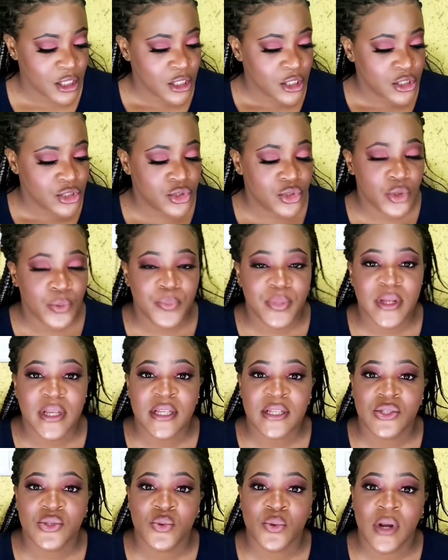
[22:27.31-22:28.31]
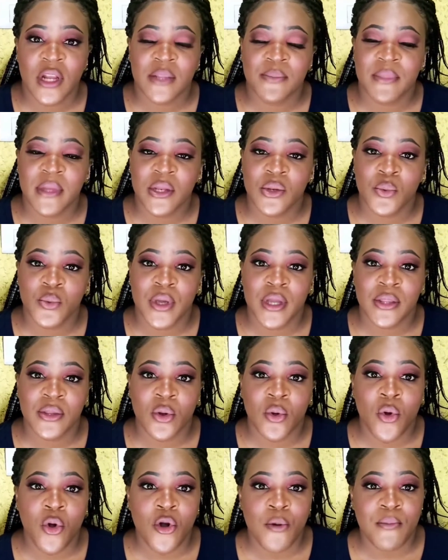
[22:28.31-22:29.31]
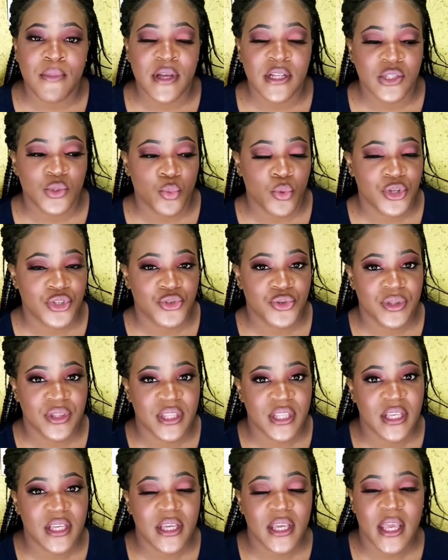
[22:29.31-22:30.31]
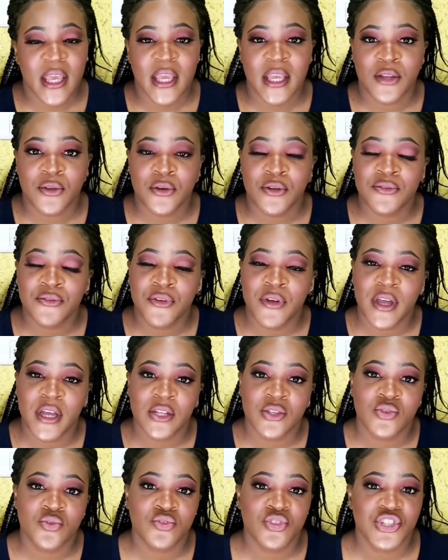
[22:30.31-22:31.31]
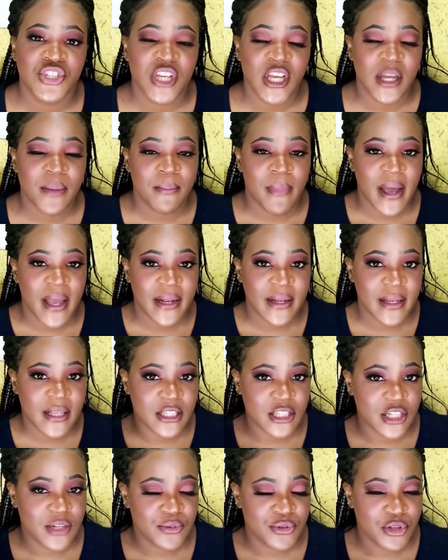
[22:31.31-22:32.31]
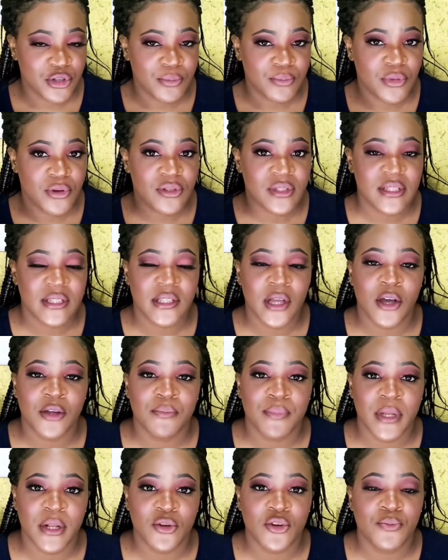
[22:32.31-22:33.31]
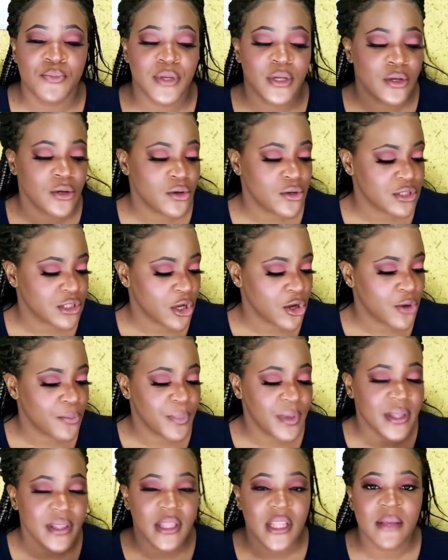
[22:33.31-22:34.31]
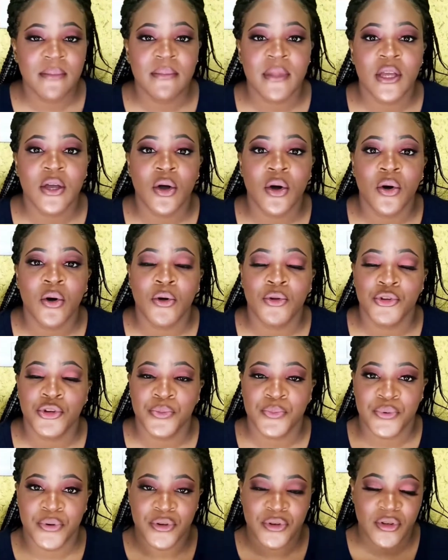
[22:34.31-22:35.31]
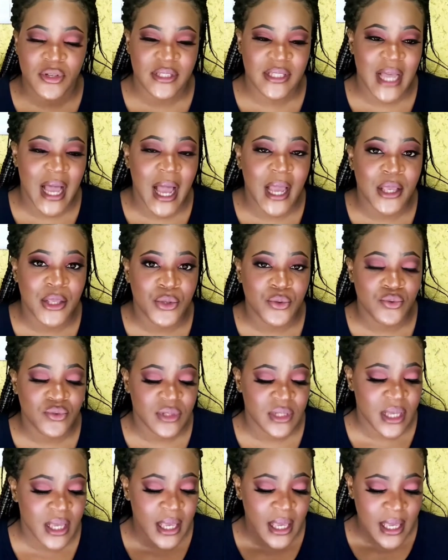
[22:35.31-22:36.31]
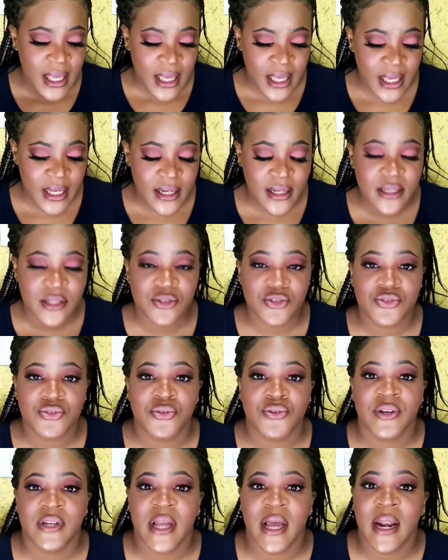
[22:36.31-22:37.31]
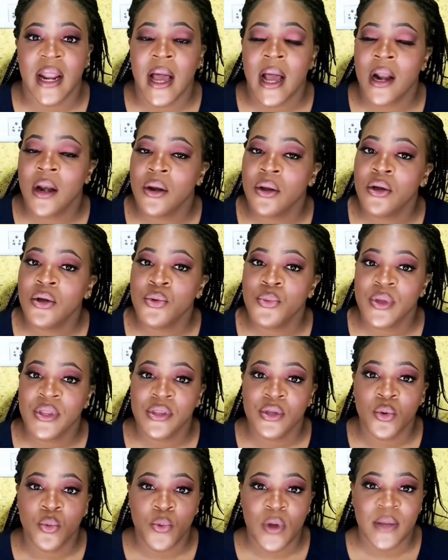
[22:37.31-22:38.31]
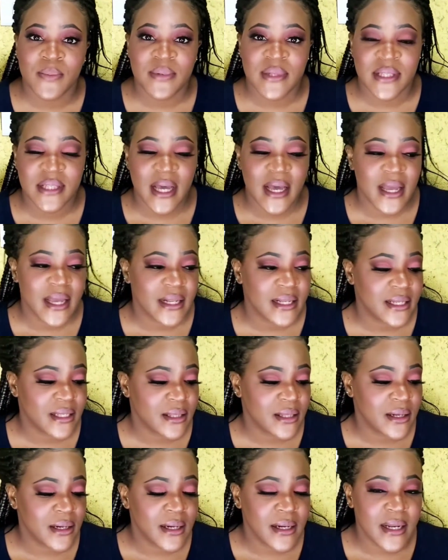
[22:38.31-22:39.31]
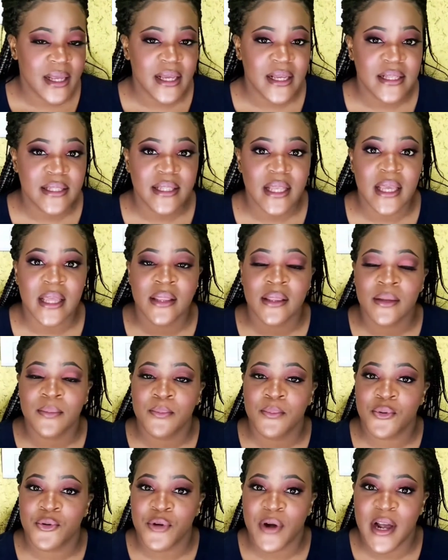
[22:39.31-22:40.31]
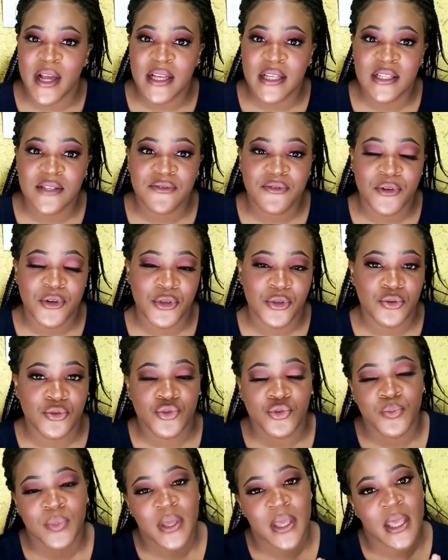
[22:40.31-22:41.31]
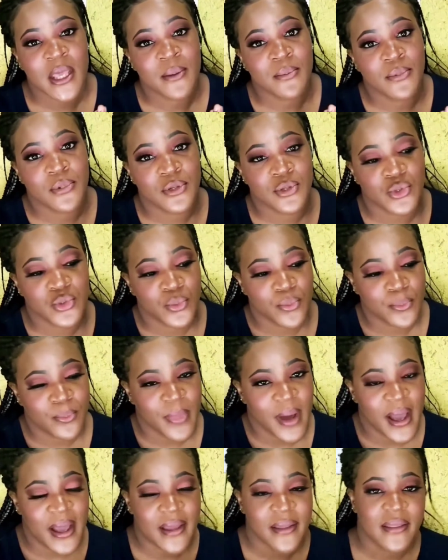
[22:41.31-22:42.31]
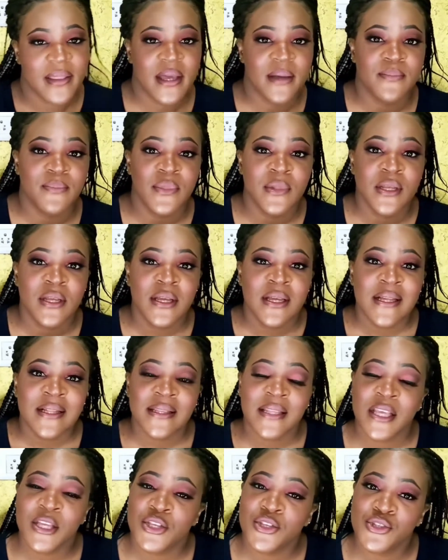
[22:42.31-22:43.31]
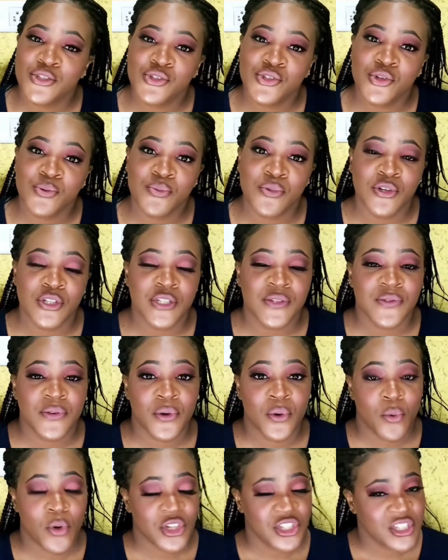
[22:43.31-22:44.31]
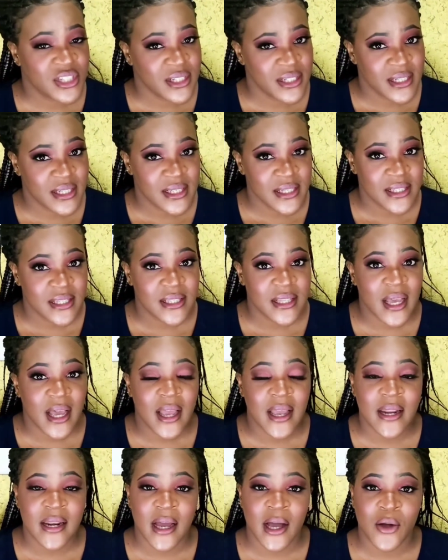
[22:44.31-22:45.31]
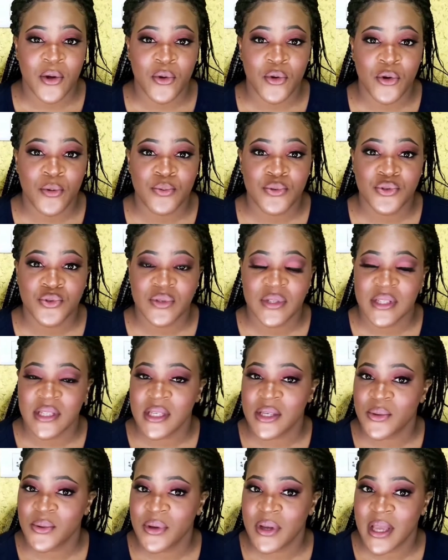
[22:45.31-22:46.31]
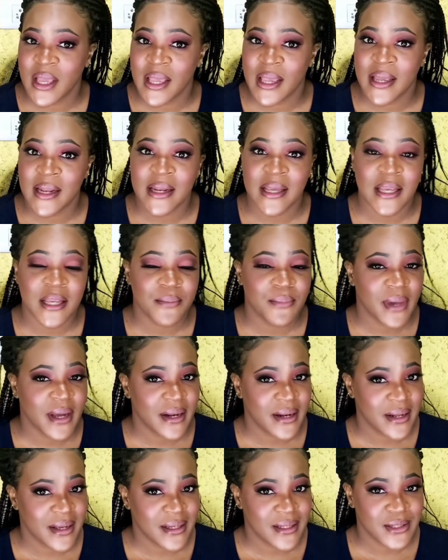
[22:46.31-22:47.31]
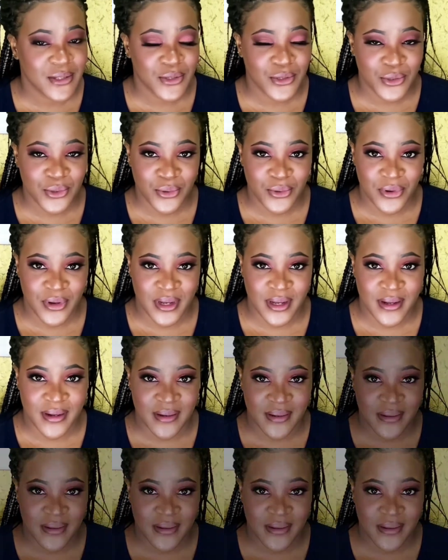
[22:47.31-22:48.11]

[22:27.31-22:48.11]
So please do let me know in the comments what you think, and don't forget to check my description box down below because I'll be naming all the products I use in this tutorial, along with the website, the links and the price for you to be able to buy them. Thank you so much for watching this, and I hope to see you again in my next tutorial.